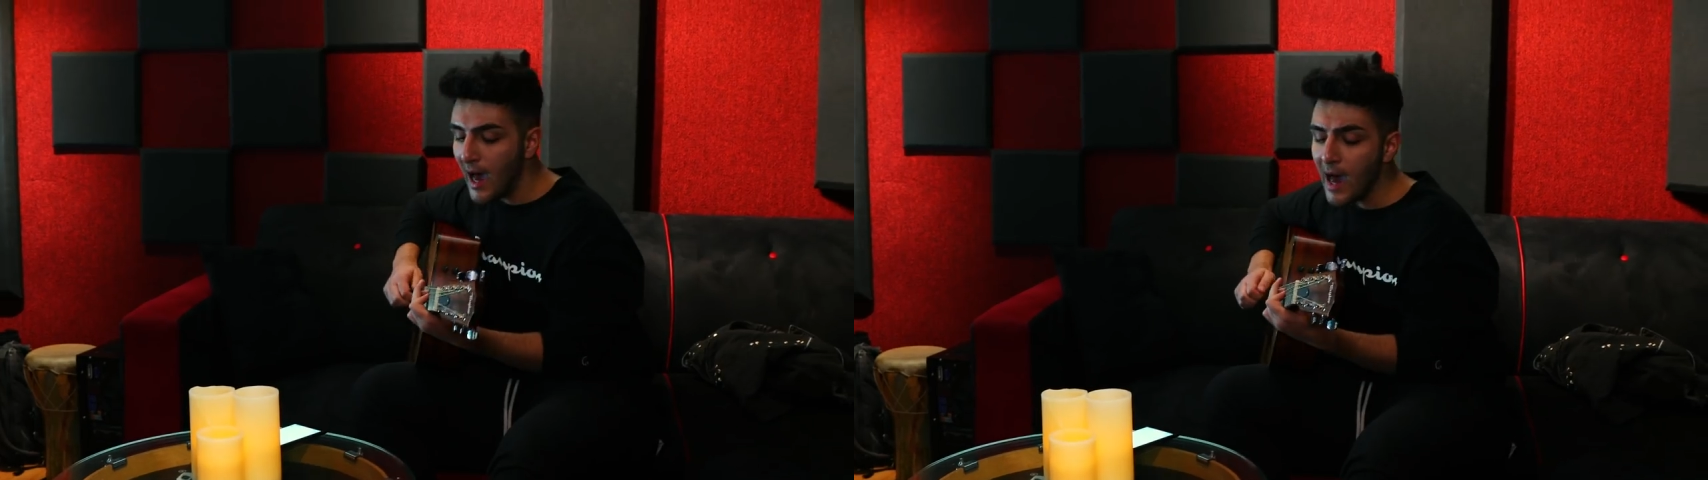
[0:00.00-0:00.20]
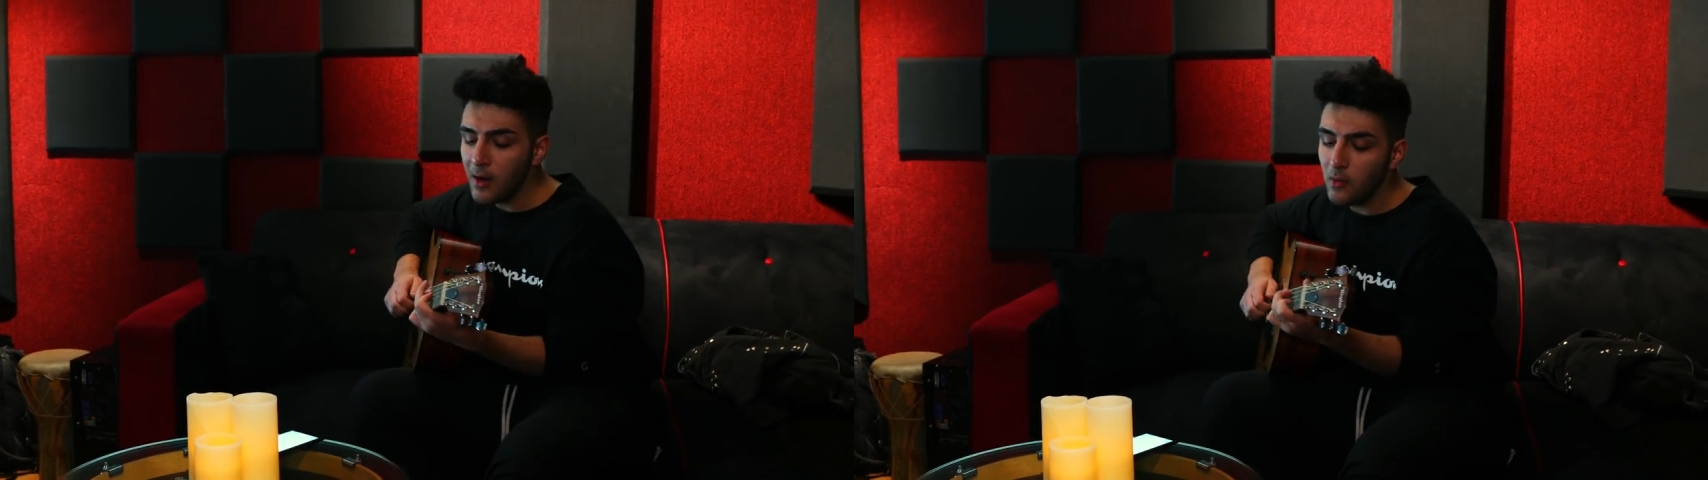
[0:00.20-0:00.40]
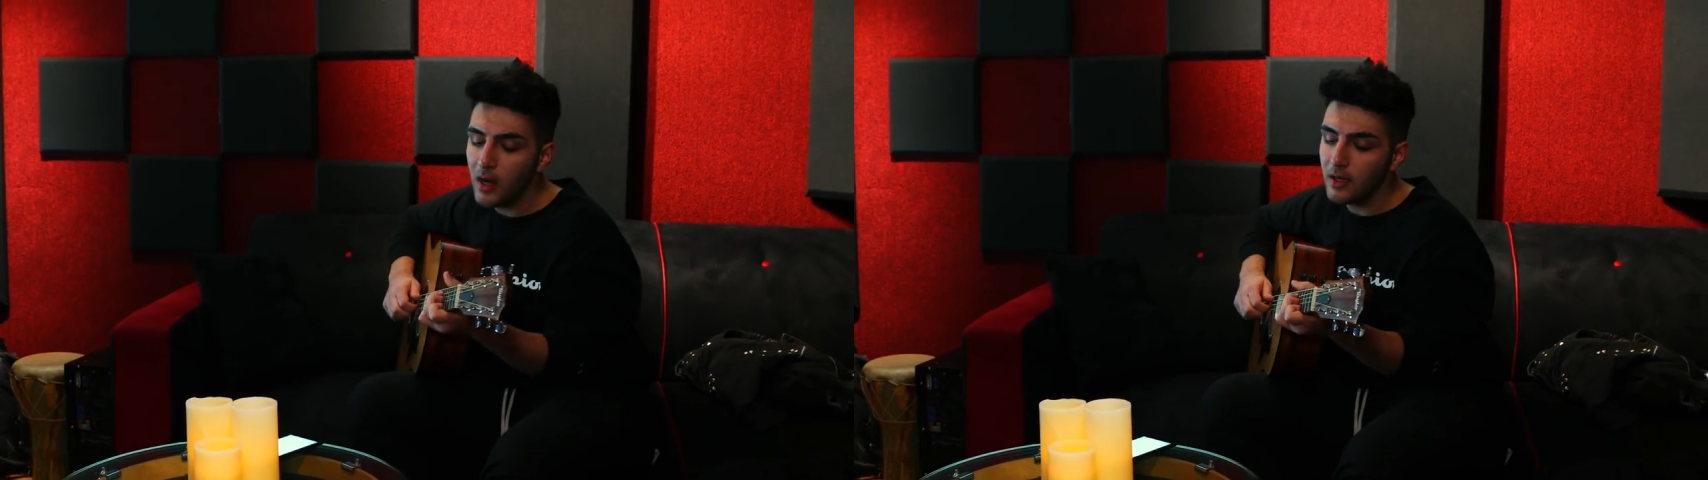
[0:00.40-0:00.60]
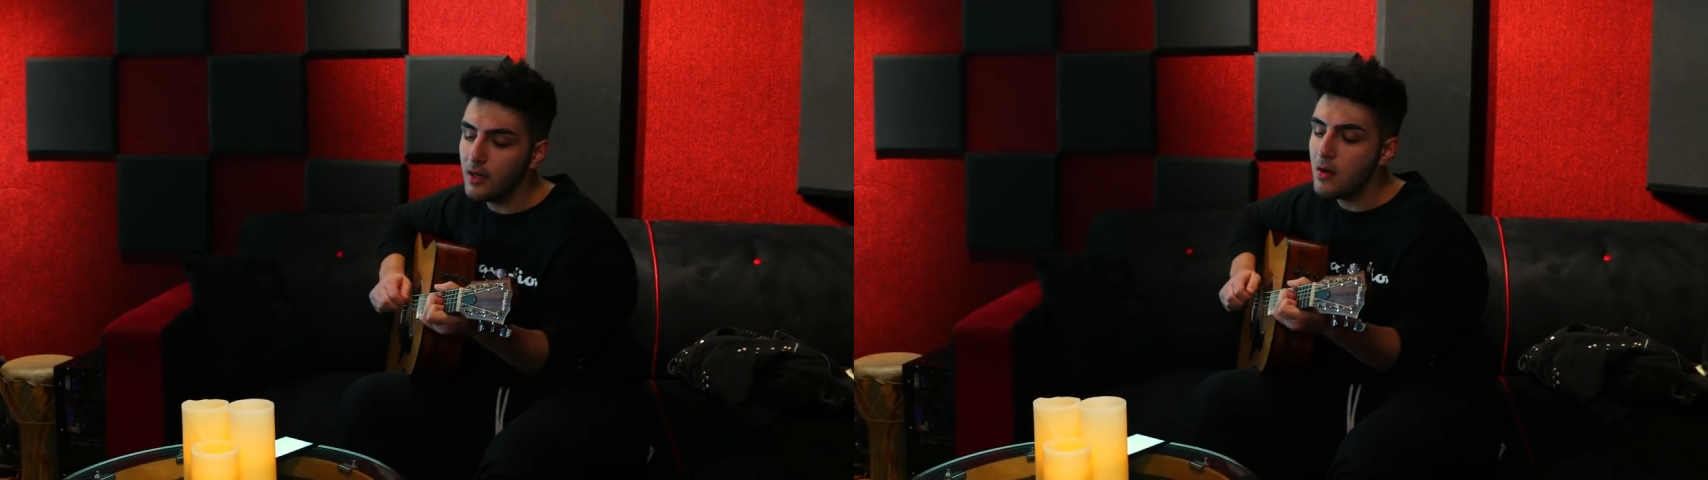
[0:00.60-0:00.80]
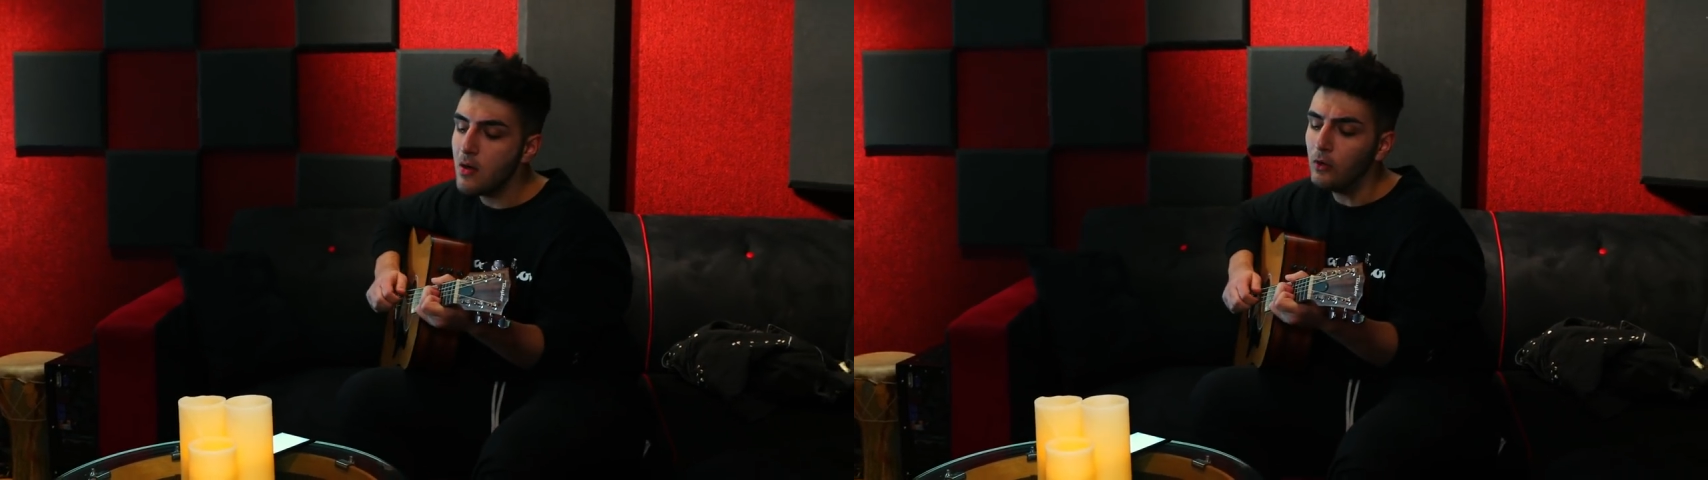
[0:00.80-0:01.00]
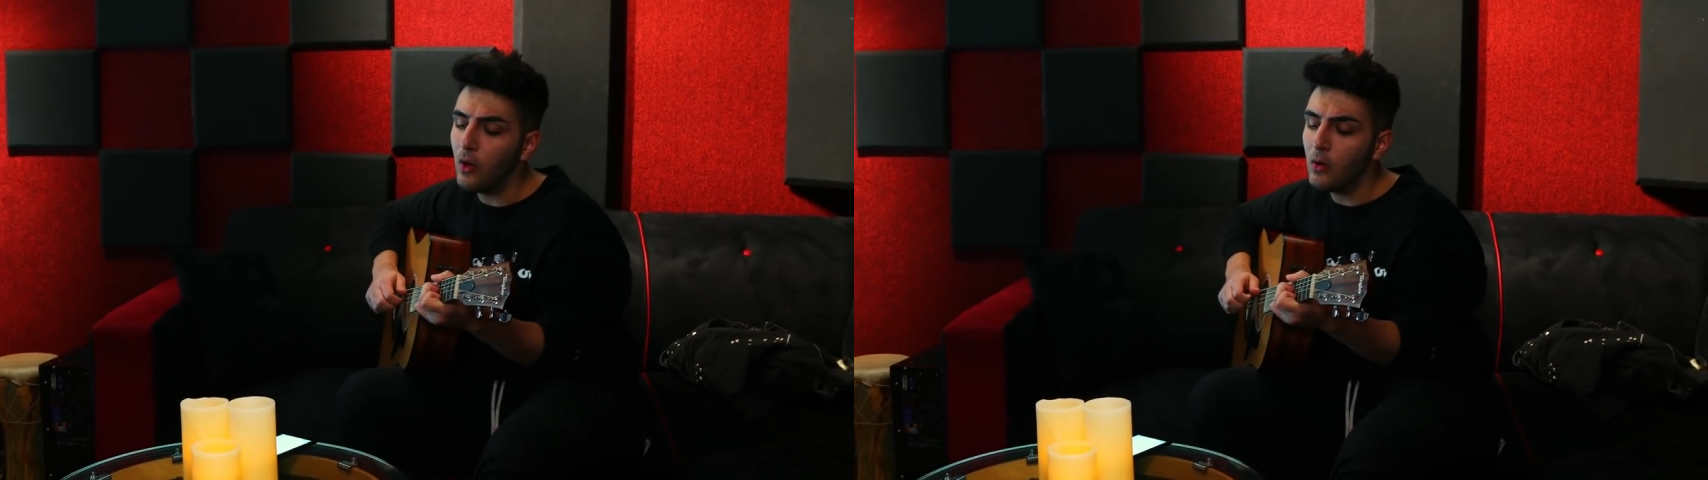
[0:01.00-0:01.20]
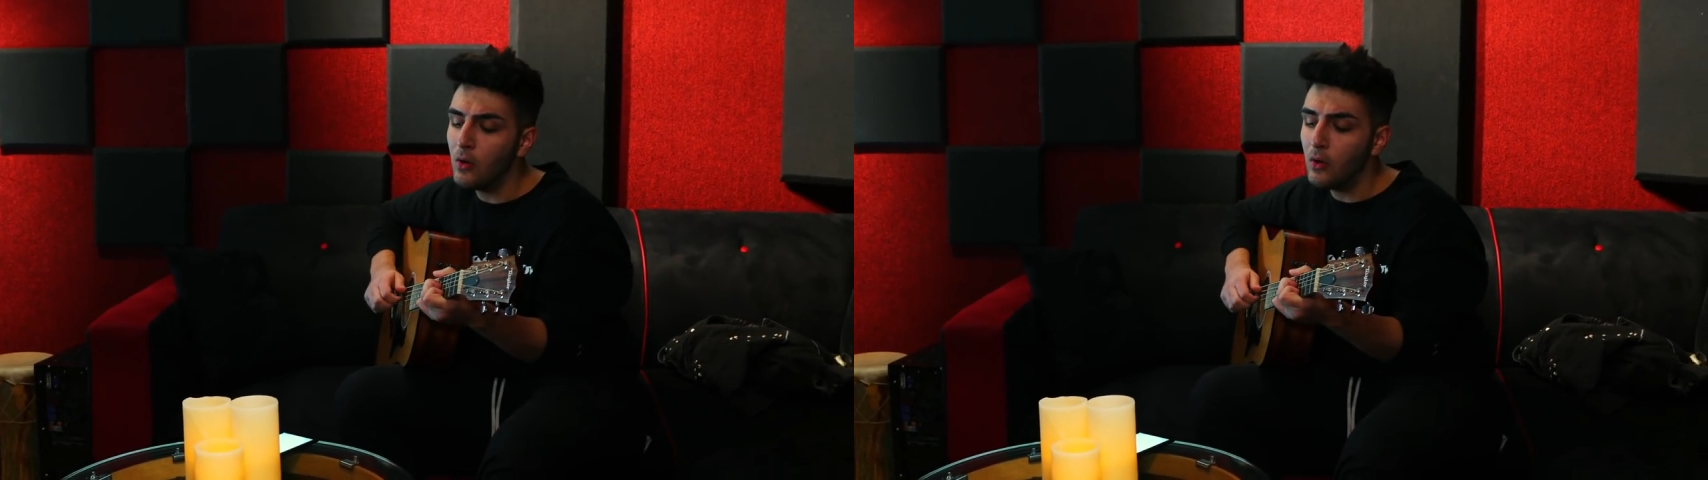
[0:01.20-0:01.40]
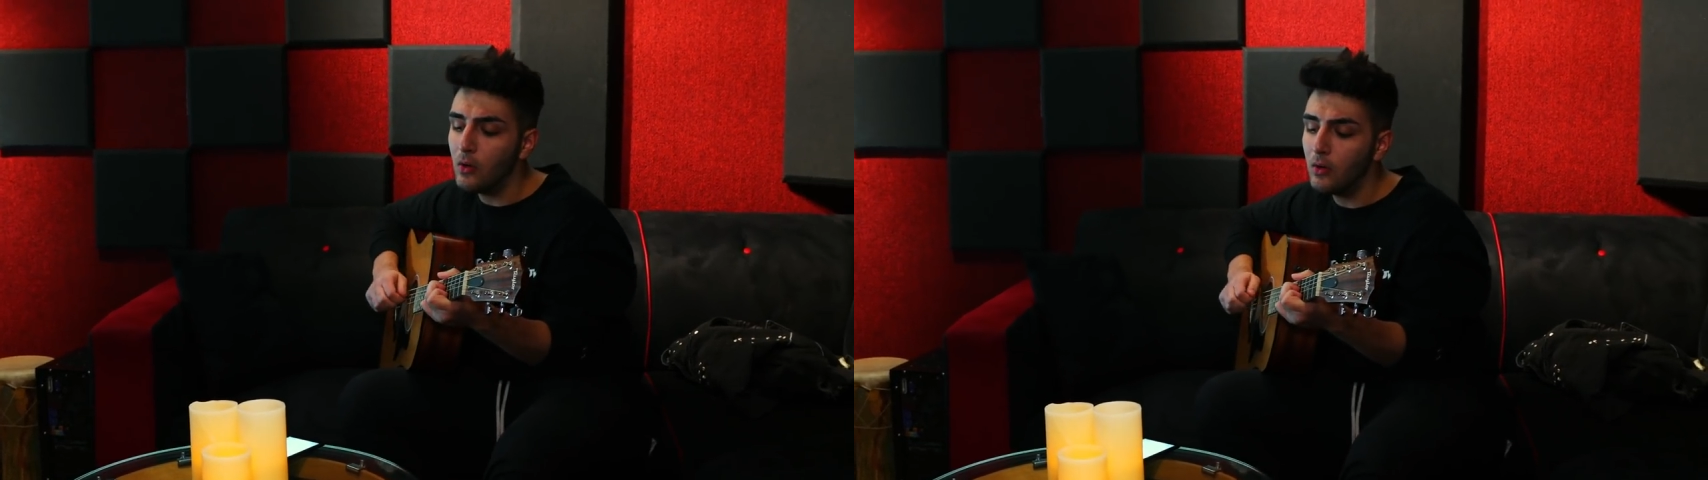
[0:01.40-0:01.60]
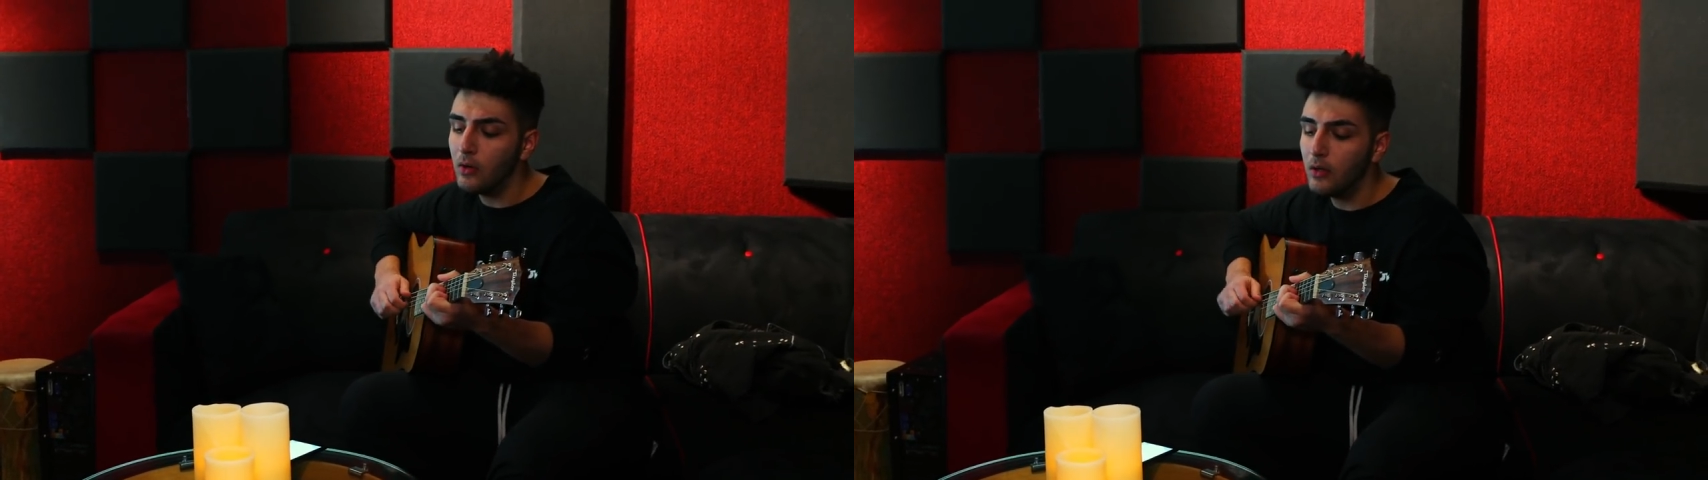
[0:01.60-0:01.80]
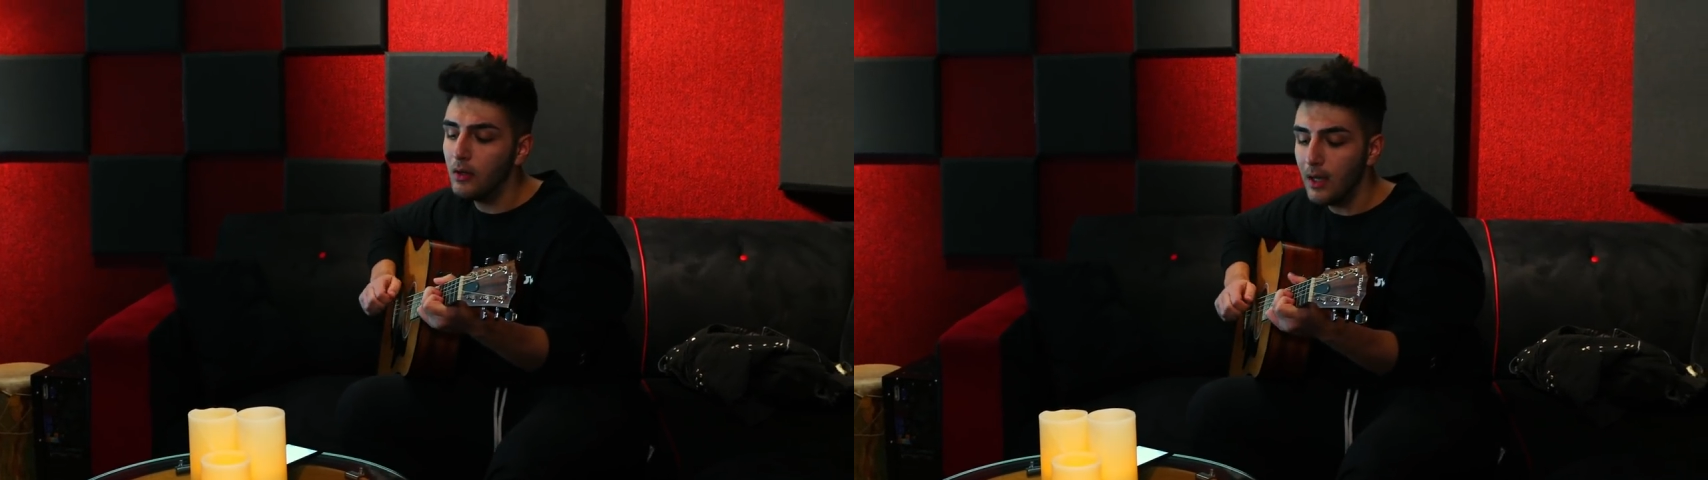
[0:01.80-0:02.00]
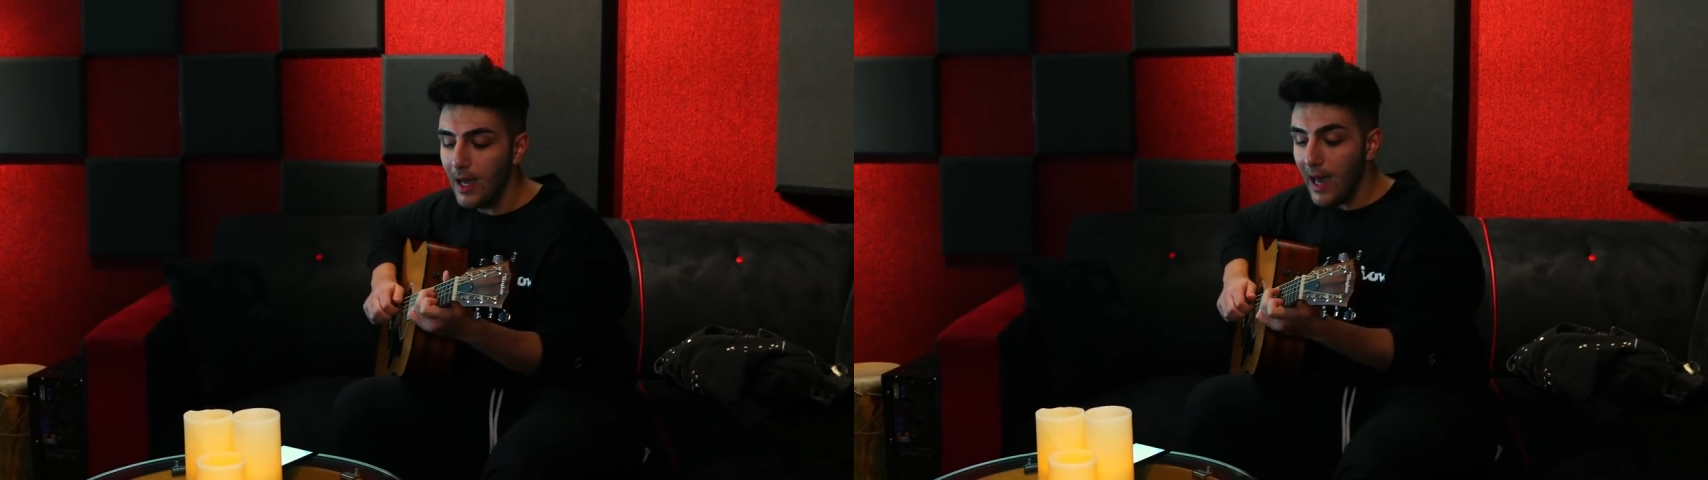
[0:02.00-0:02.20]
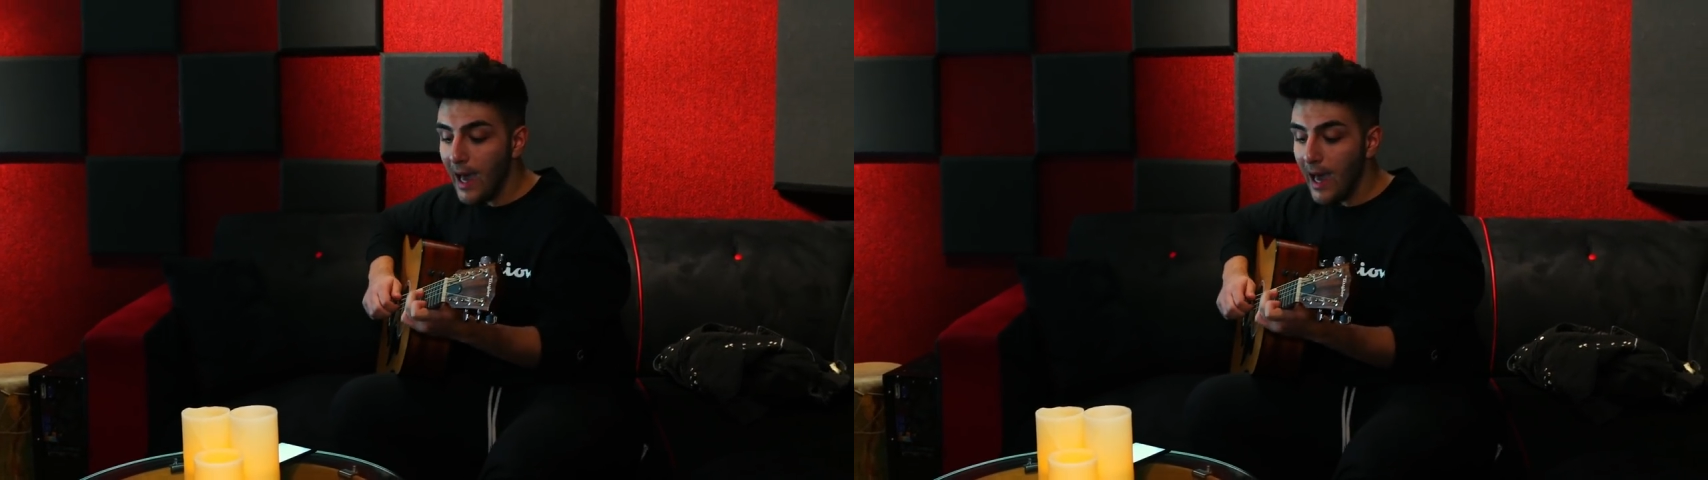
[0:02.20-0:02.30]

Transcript: I don't wanna know.